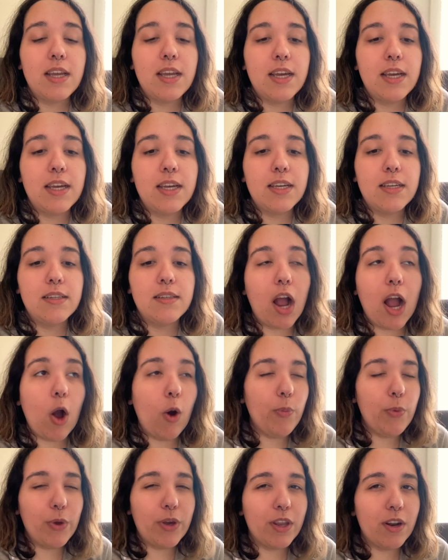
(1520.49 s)
And hope
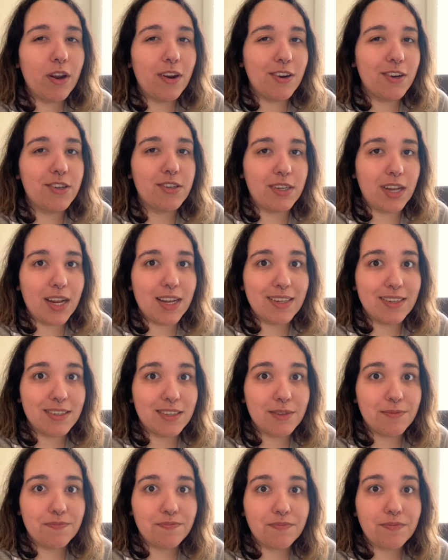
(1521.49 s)
you can understand
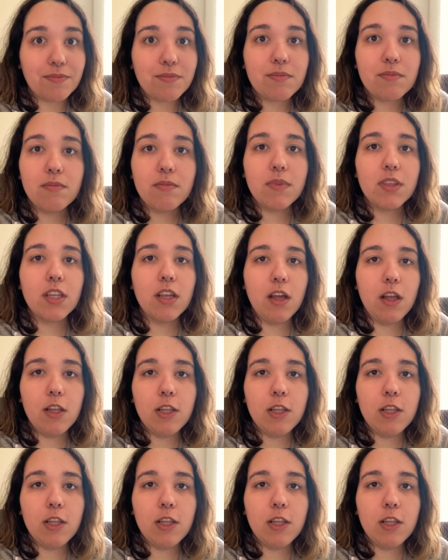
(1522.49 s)
a